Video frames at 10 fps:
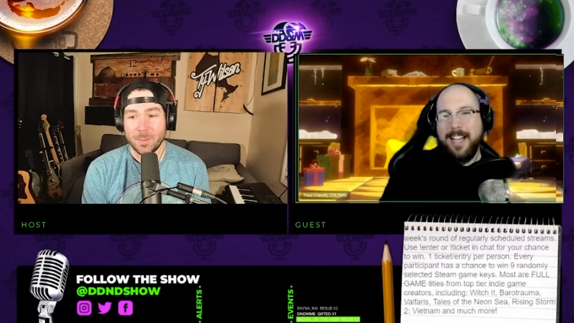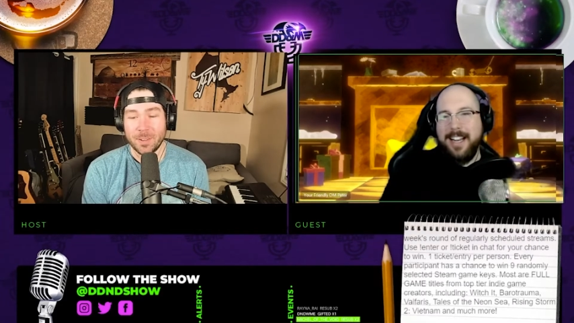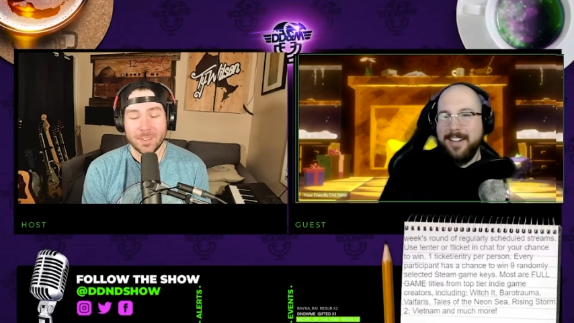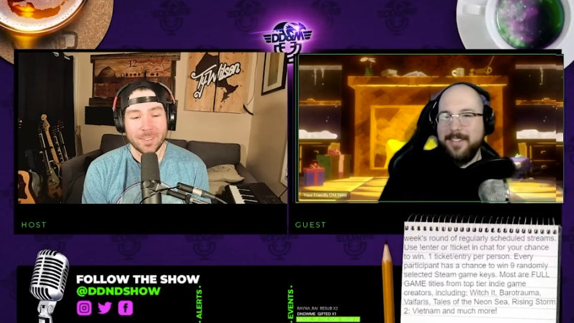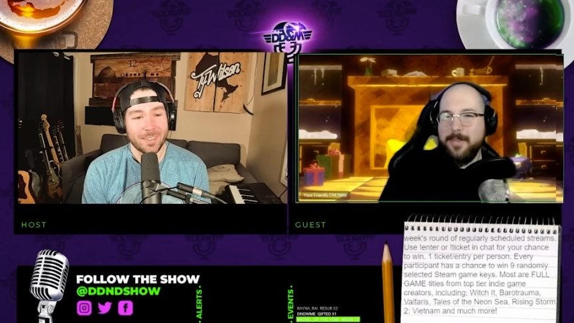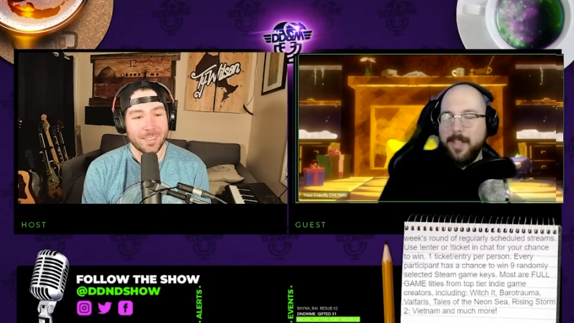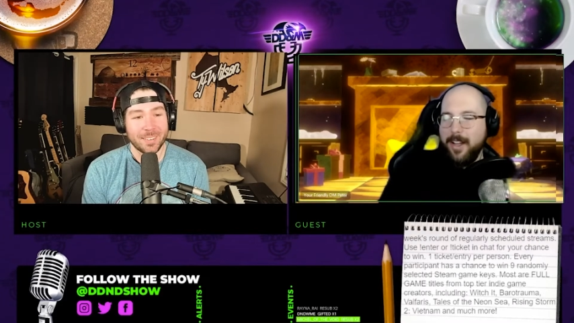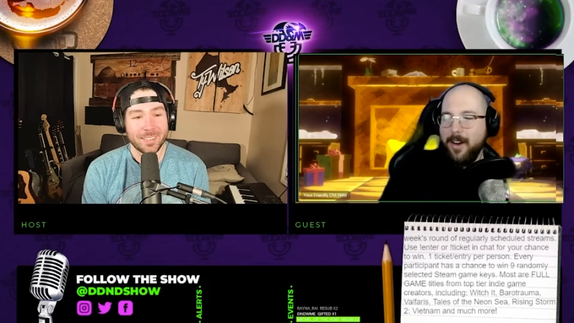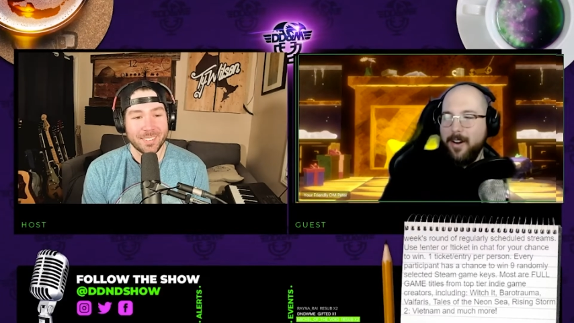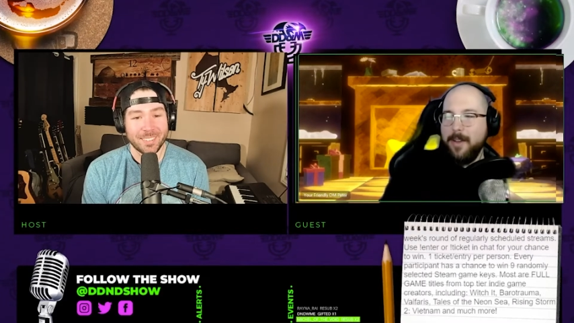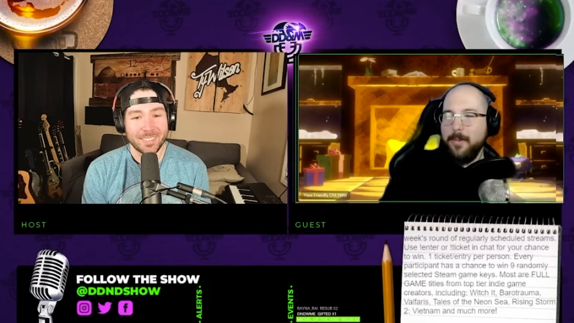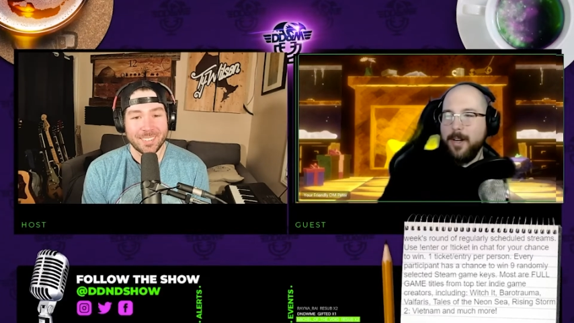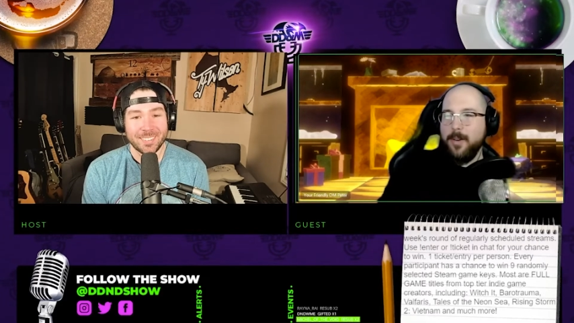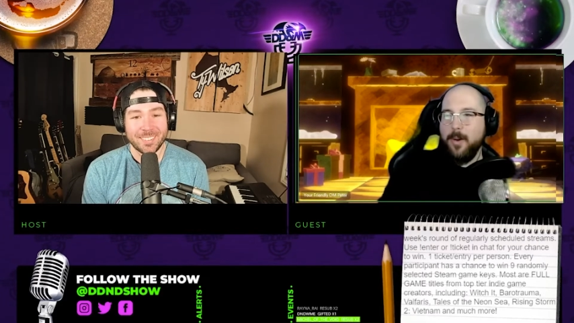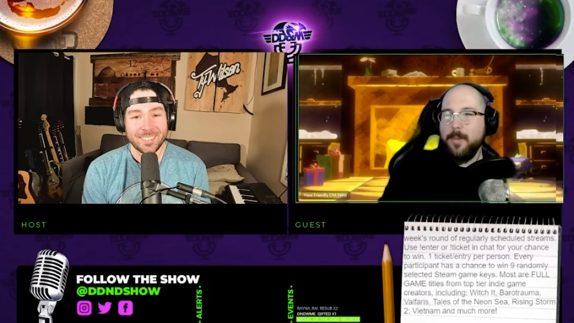Speaker 1: of just was like, all right, we're gonna
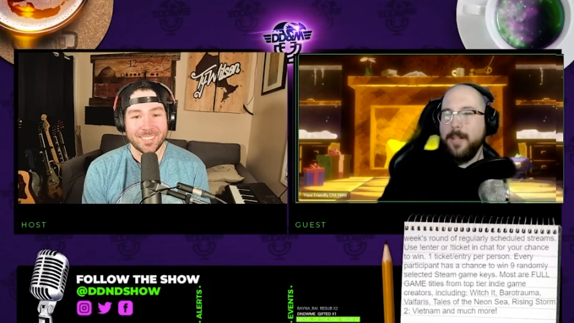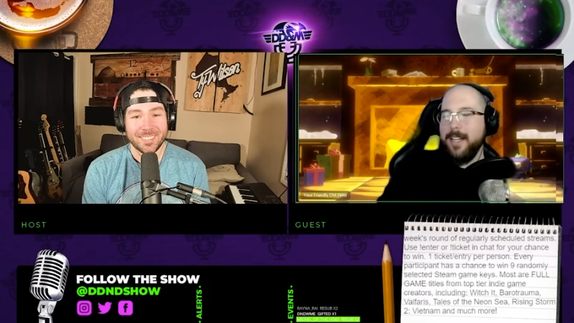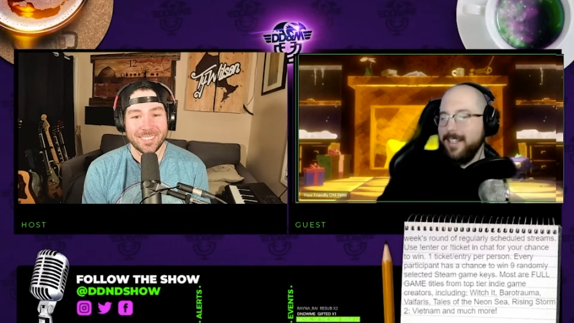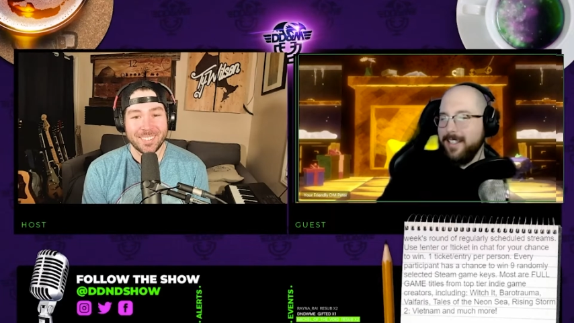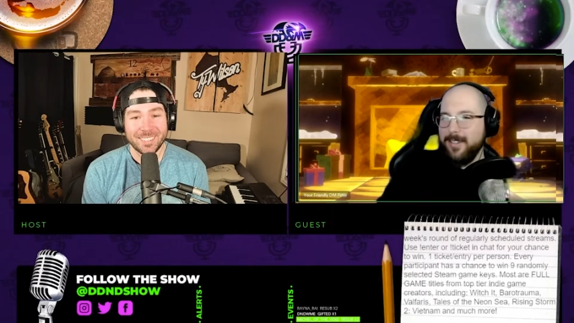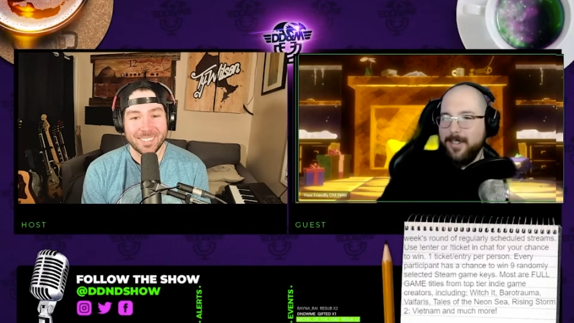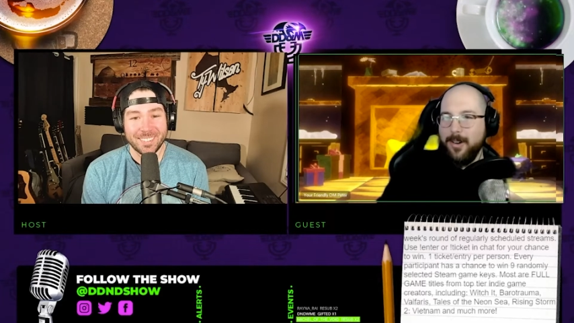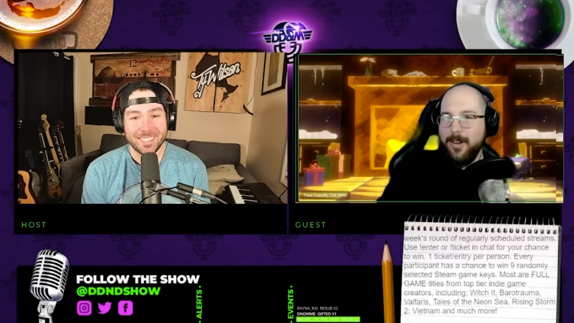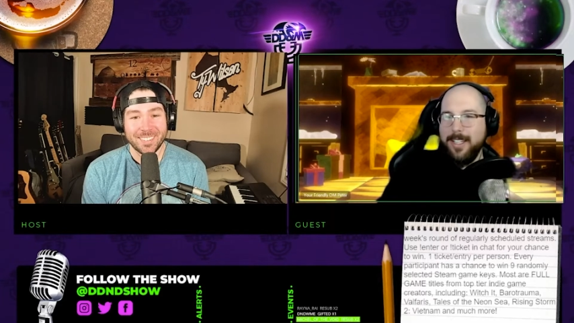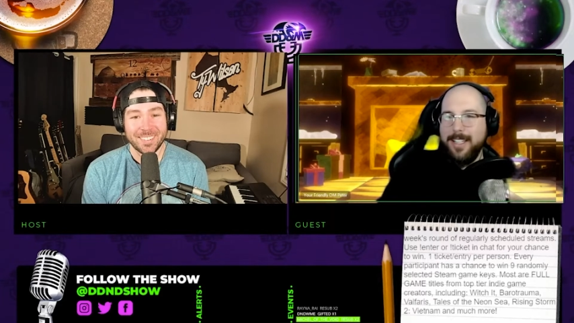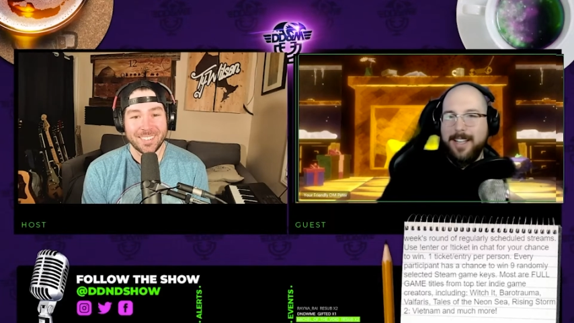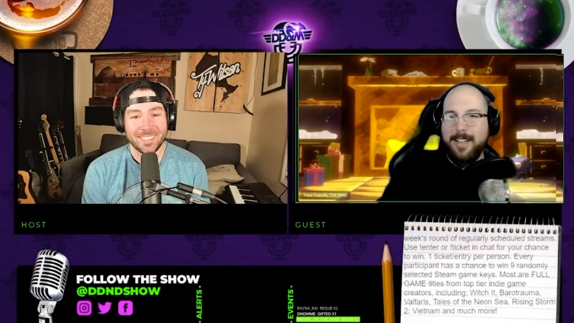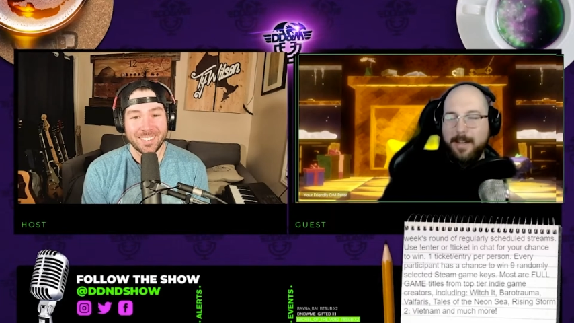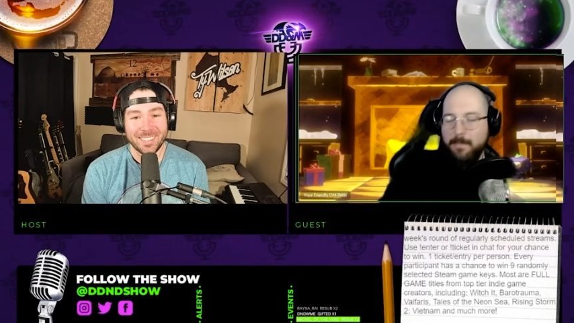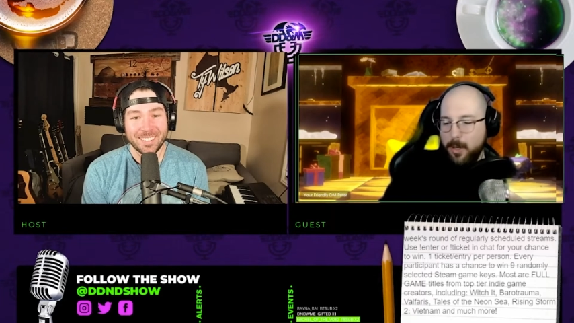role play it into the story
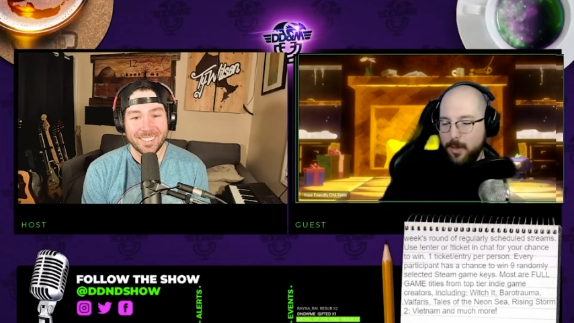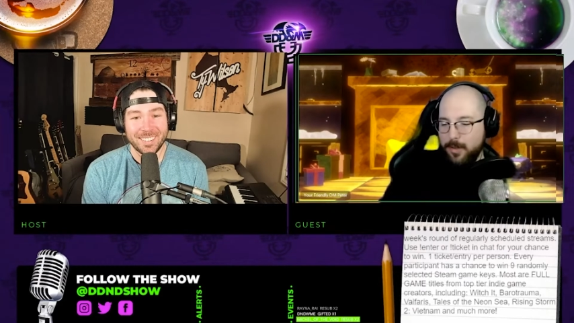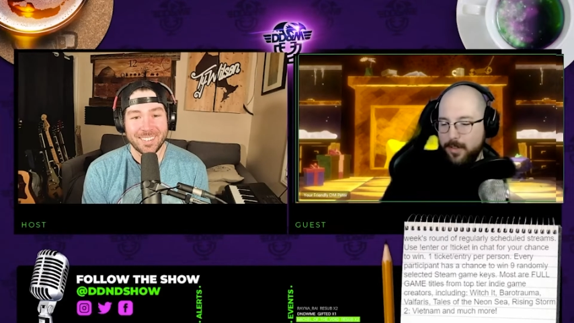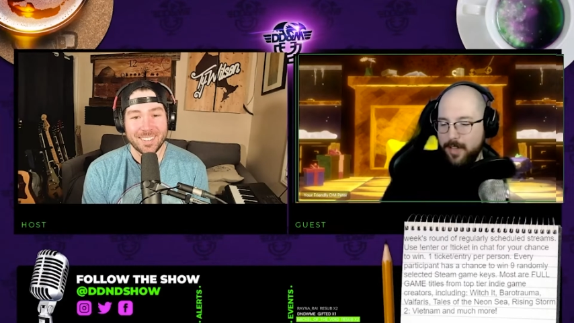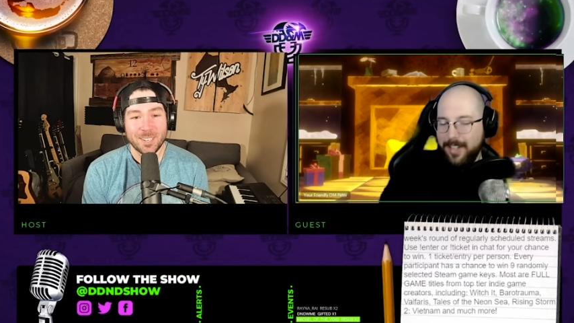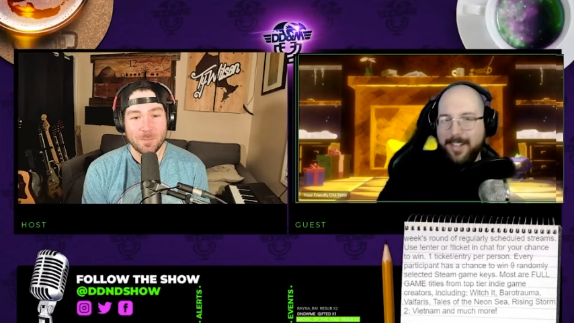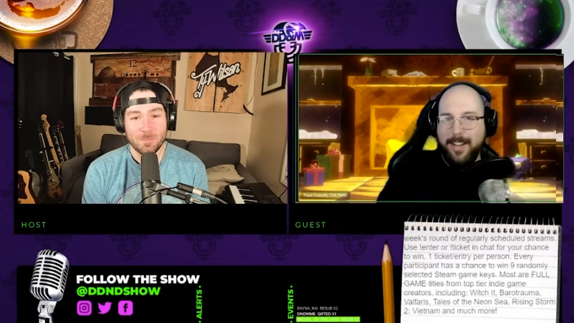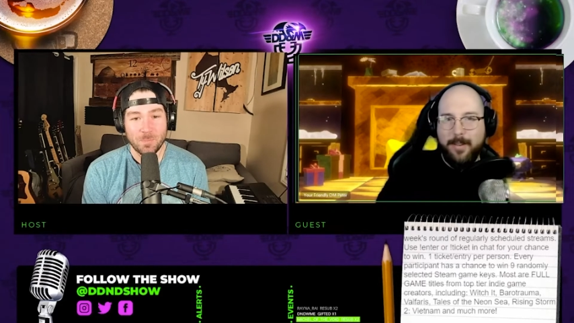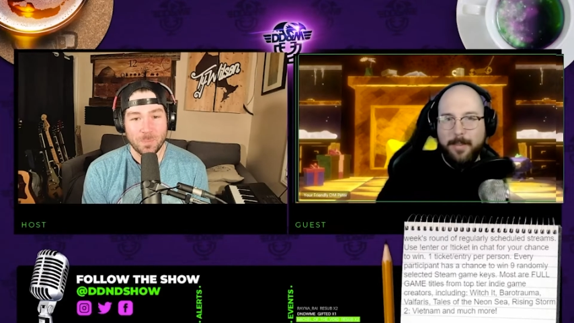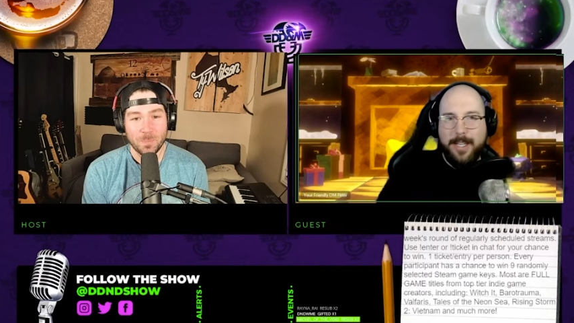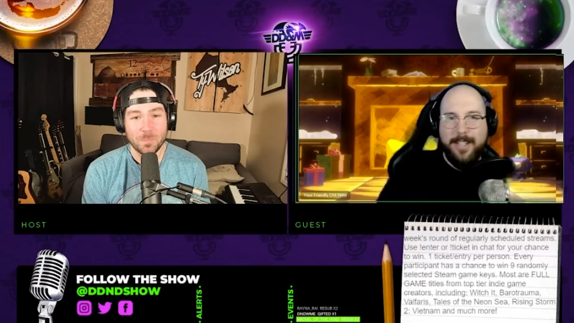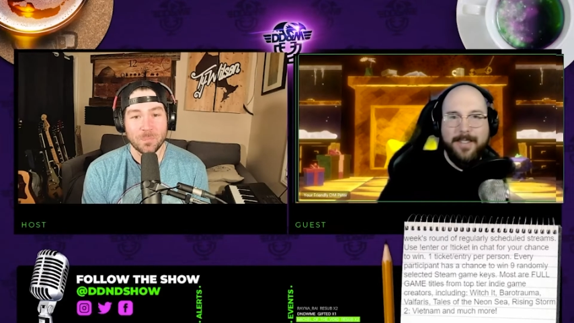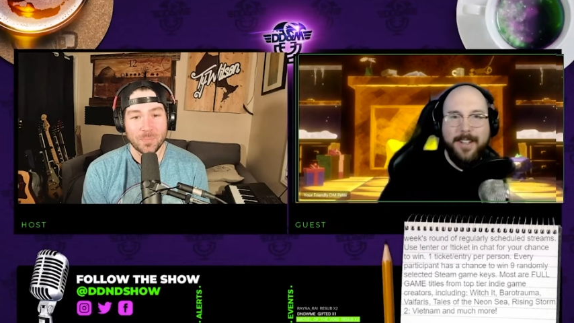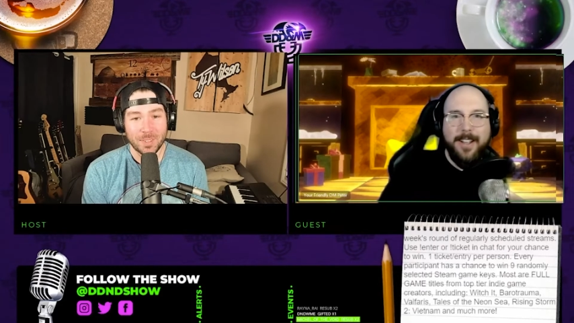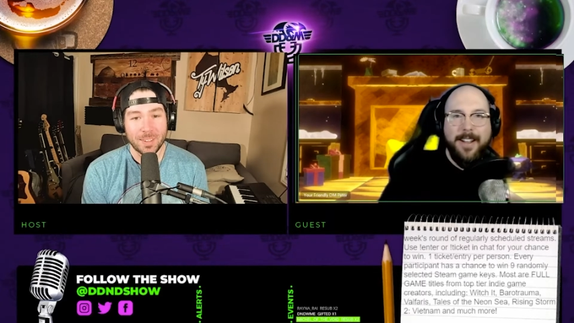that Bo's sick, everybody.
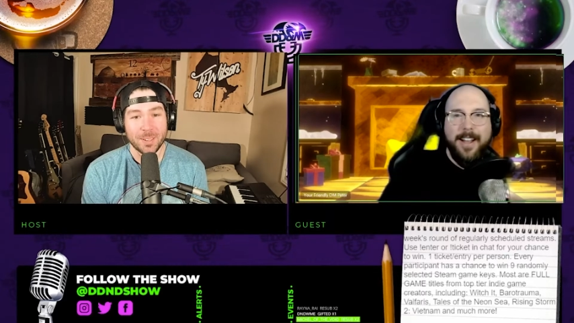Yeah.